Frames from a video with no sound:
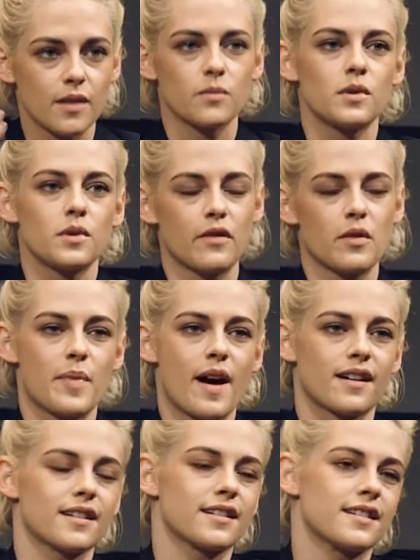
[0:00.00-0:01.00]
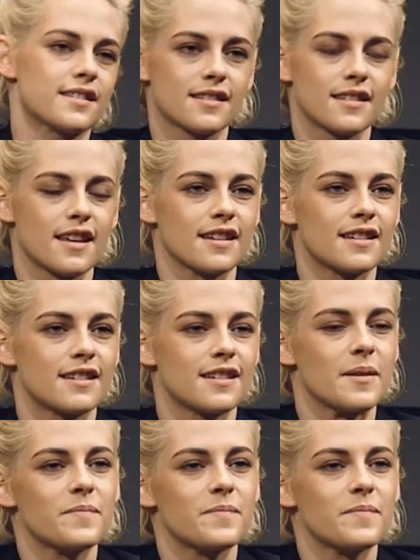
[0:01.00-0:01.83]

and then we give it back, and it's like,